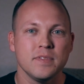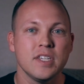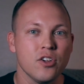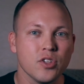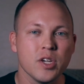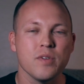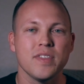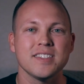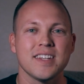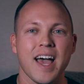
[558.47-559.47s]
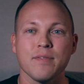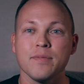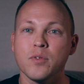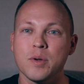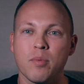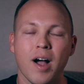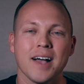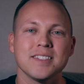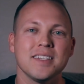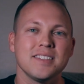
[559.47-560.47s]
dealing with this and haven't fully
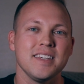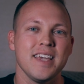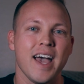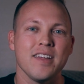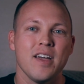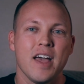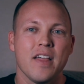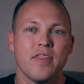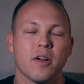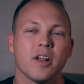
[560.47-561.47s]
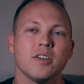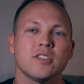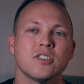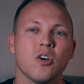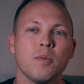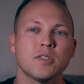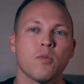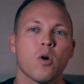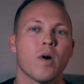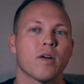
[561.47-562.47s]
processed it yet. They're going to so
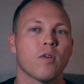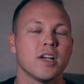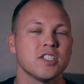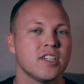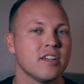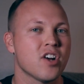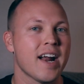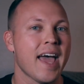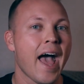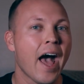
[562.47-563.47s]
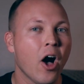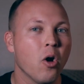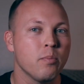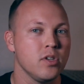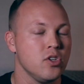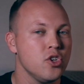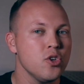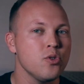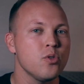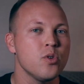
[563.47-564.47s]
much more want to rush to try to help
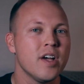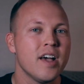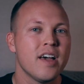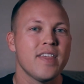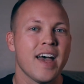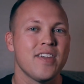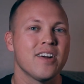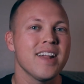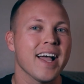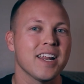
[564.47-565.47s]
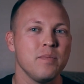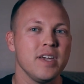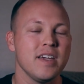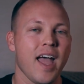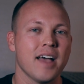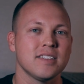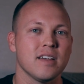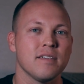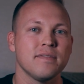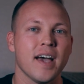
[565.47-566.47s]
you that they're not going to be
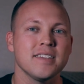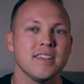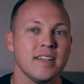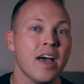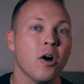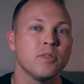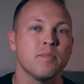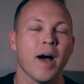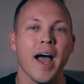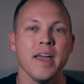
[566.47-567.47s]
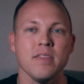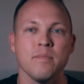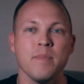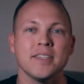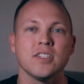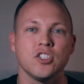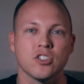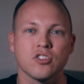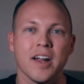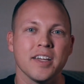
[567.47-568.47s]
as affected and helped by the message
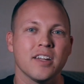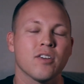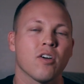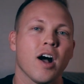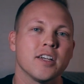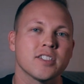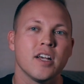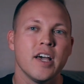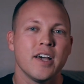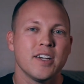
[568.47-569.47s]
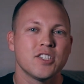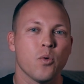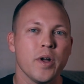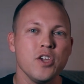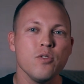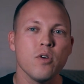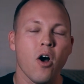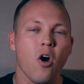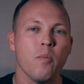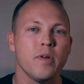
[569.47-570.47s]
you're trying to get across. So when you
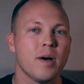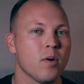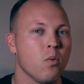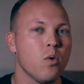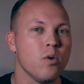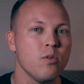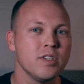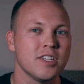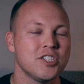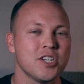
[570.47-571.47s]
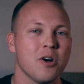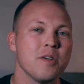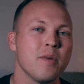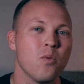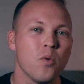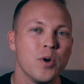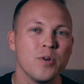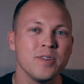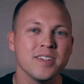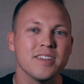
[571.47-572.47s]
open up a wound and show them a
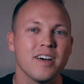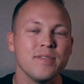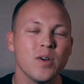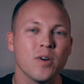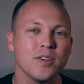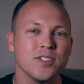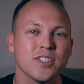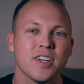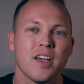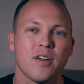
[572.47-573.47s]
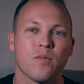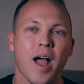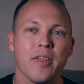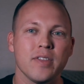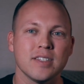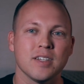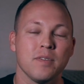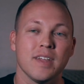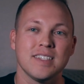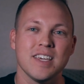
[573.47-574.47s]
wound of yours, rather than
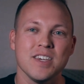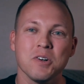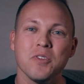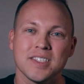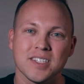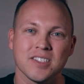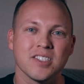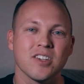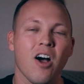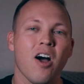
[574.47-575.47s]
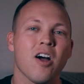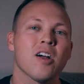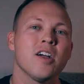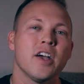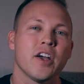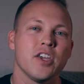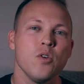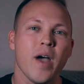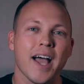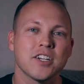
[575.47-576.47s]
something that's healed, that's a scar,
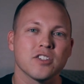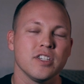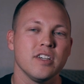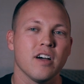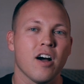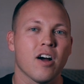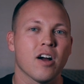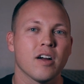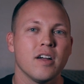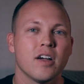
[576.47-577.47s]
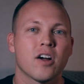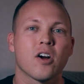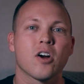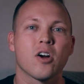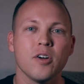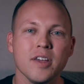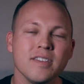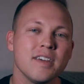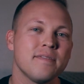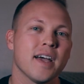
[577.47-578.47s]
you actually are
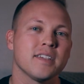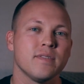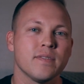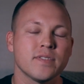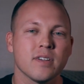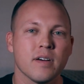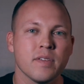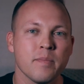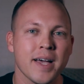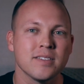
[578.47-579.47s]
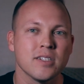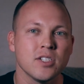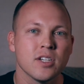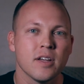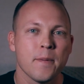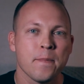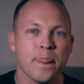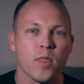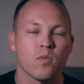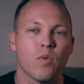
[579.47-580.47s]
hurting the effectiveness of the message
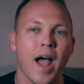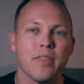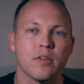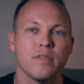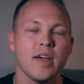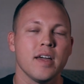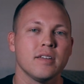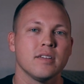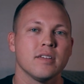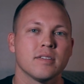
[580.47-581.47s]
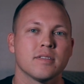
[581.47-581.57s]
rather than